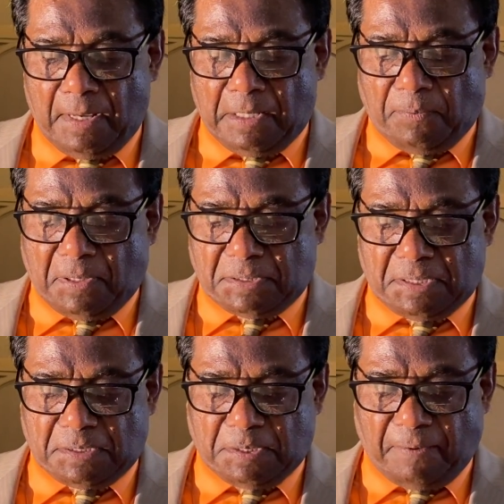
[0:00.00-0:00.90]
Your
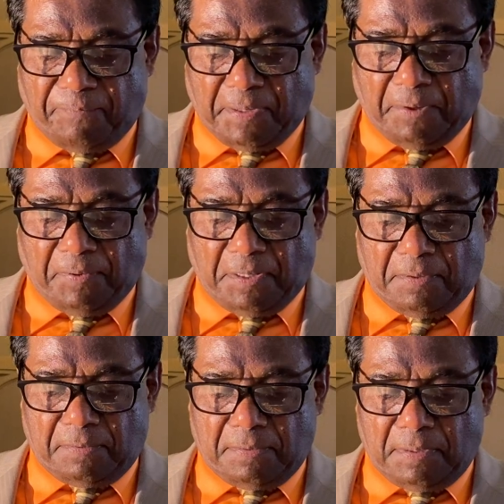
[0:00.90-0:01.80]
sins are forgiven
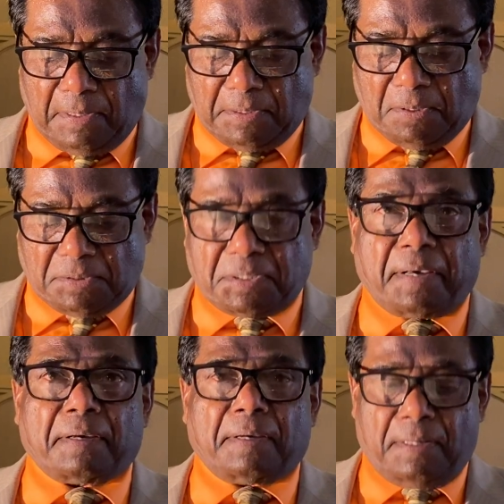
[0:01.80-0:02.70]
you, or to
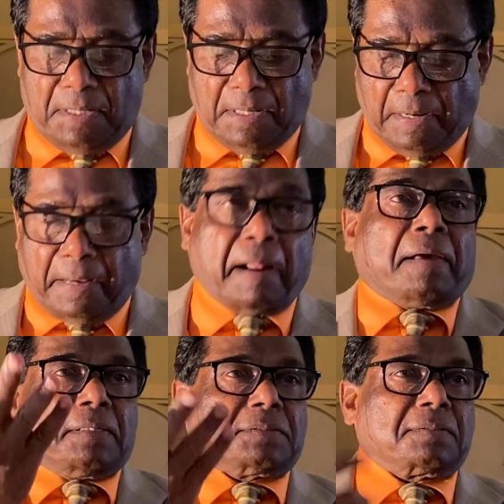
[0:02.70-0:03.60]
say,
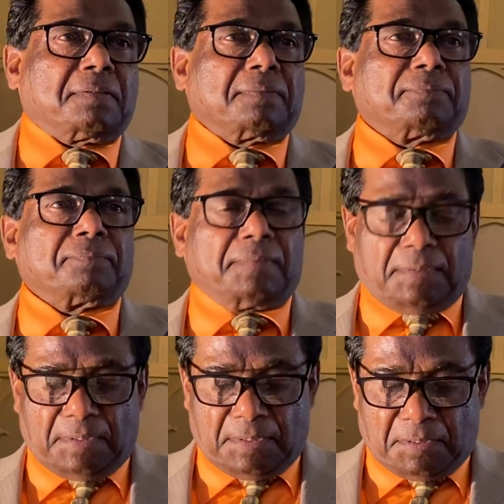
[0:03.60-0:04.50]
Arise,
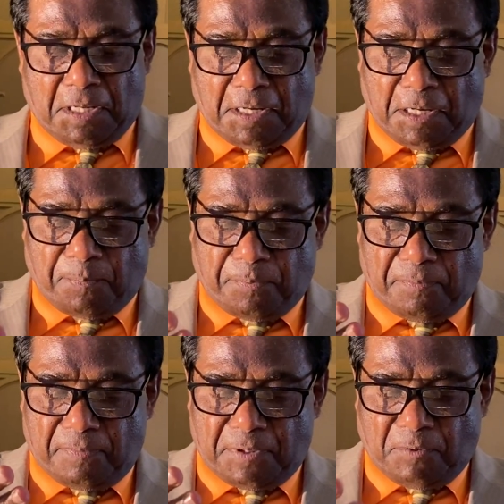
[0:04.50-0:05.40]
take up
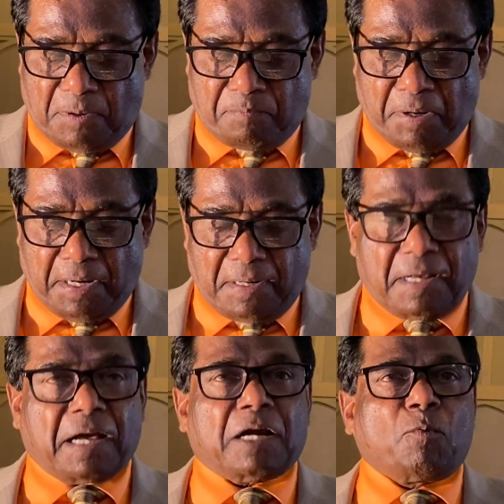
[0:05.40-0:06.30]
your bed
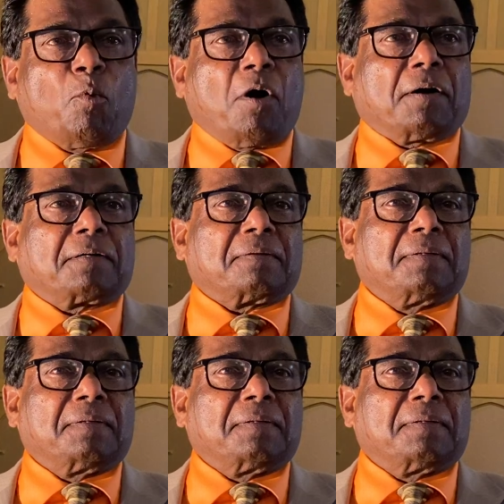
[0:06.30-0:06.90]
and walk.